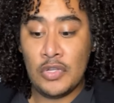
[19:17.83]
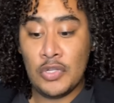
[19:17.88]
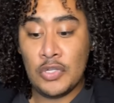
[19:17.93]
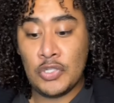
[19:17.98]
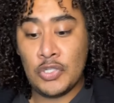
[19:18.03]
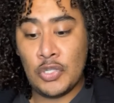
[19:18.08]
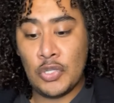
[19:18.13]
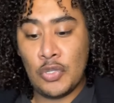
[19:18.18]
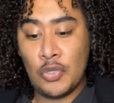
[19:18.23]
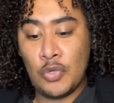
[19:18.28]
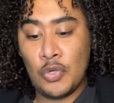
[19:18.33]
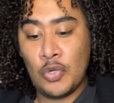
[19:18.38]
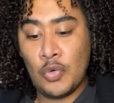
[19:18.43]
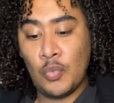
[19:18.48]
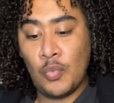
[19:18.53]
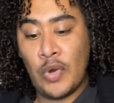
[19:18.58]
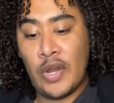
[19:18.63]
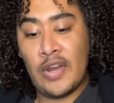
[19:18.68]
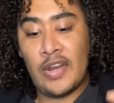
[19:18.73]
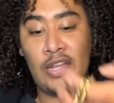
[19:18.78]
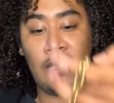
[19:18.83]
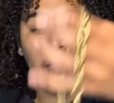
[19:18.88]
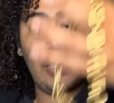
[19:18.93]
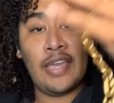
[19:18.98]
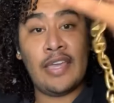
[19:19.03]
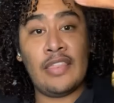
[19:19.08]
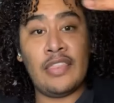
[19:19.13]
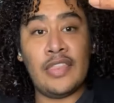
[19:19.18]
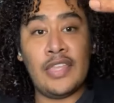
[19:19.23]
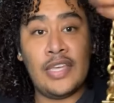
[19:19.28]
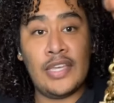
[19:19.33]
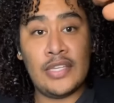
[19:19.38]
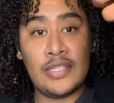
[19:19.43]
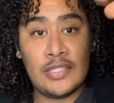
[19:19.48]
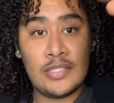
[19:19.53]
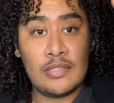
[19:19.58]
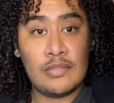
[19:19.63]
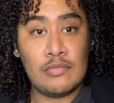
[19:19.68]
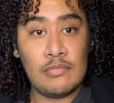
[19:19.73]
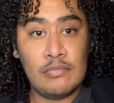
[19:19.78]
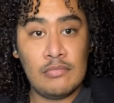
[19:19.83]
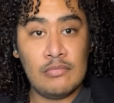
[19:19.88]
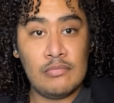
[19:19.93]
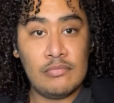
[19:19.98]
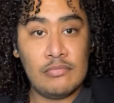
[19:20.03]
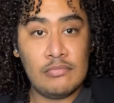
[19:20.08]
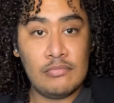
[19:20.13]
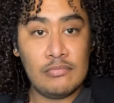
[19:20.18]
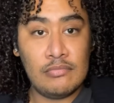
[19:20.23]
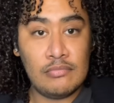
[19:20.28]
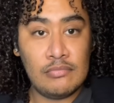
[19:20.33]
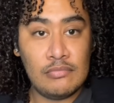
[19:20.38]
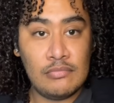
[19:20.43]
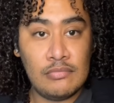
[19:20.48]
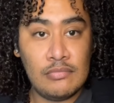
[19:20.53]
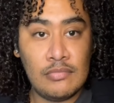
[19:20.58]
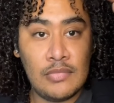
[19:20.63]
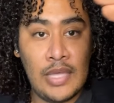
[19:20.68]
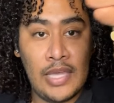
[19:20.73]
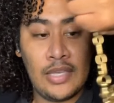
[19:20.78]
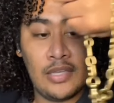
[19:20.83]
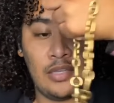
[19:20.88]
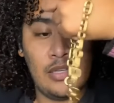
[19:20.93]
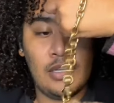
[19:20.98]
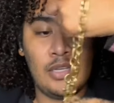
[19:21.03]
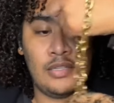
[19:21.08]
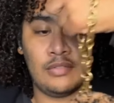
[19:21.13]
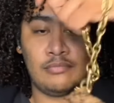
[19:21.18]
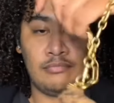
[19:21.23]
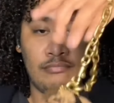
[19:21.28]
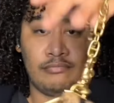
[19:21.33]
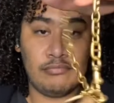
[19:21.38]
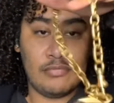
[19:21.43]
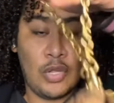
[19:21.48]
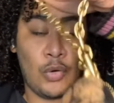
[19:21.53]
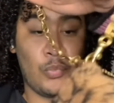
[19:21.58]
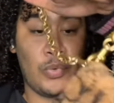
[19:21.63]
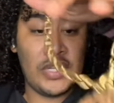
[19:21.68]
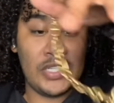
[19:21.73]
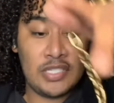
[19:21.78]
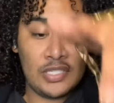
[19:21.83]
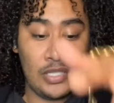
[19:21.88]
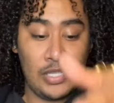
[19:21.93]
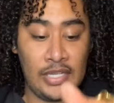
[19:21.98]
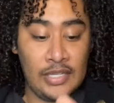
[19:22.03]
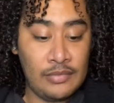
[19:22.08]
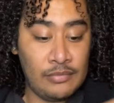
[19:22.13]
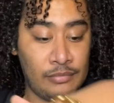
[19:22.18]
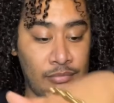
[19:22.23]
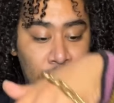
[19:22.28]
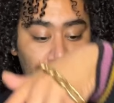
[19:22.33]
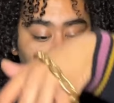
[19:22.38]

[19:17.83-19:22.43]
So you could wear it like this, like a wristlet,